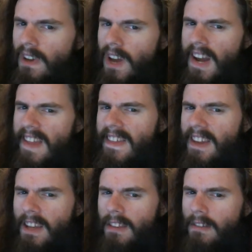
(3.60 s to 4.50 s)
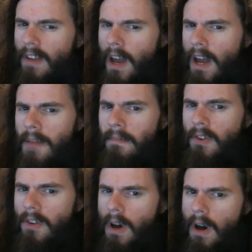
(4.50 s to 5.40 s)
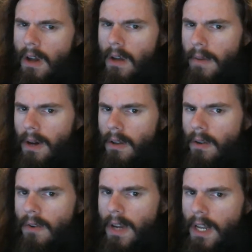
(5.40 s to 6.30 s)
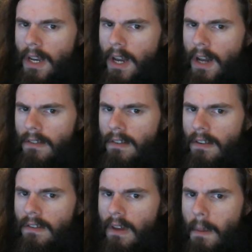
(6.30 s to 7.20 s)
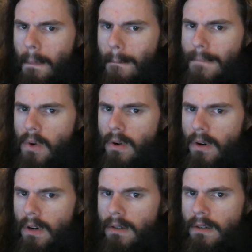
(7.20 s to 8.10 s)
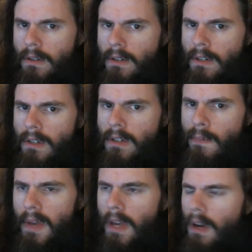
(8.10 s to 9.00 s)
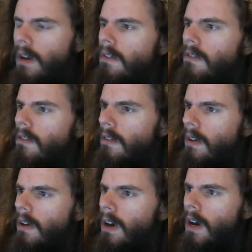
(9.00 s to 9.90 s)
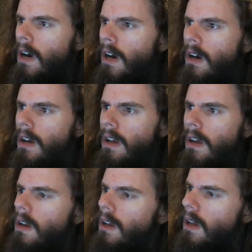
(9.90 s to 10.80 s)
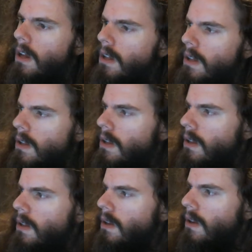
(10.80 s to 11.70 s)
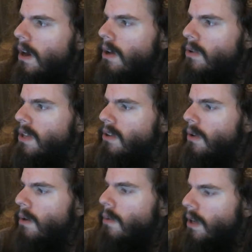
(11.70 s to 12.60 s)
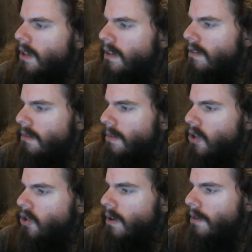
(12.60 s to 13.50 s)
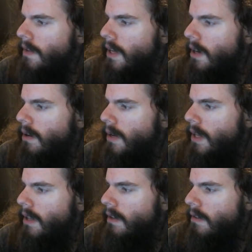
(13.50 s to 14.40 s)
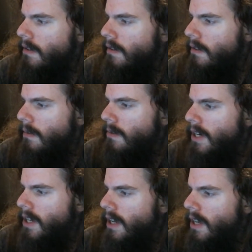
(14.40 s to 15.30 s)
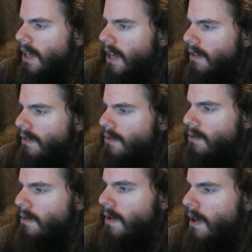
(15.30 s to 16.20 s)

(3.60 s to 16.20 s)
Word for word: I think it's time to talk about Ukrainian Nazis more because uh, not only do I want this to be a short video and this is a subject I can get through